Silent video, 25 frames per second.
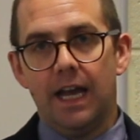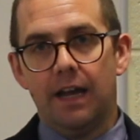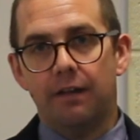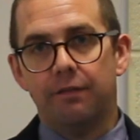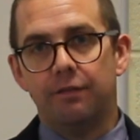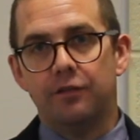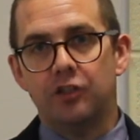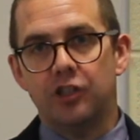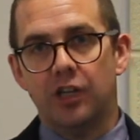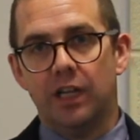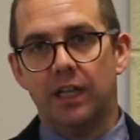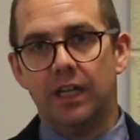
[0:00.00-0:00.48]

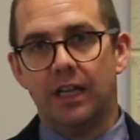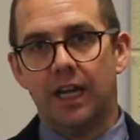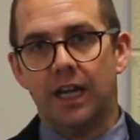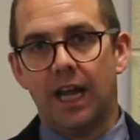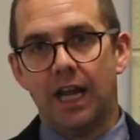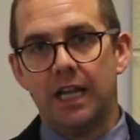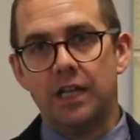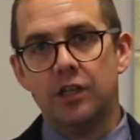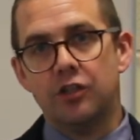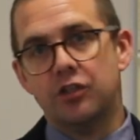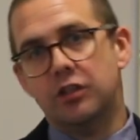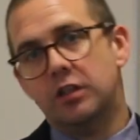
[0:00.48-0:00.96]
F, G and
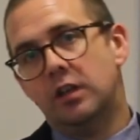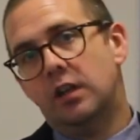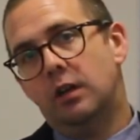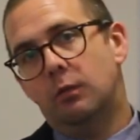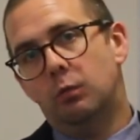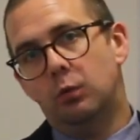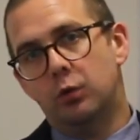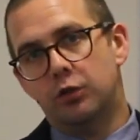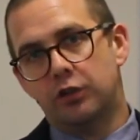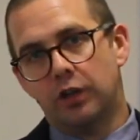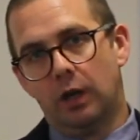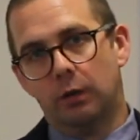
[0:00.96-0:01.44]
H
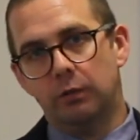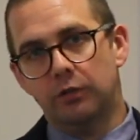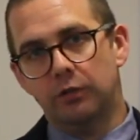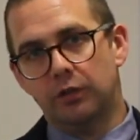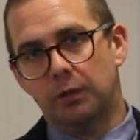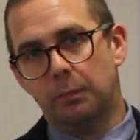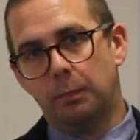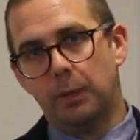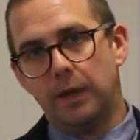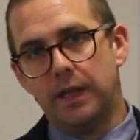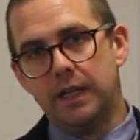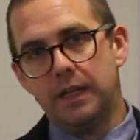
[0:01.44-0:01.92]
will show as
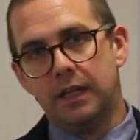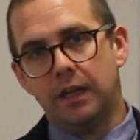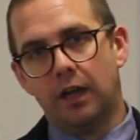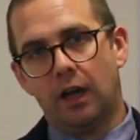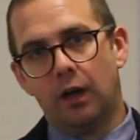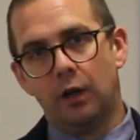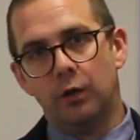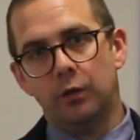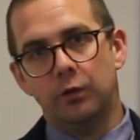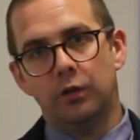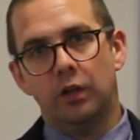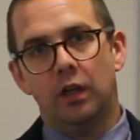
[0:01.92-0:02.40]
a B
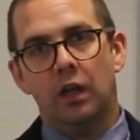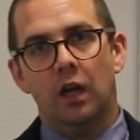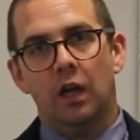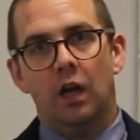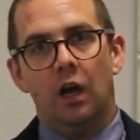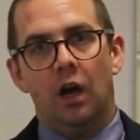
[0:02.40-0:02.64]
code.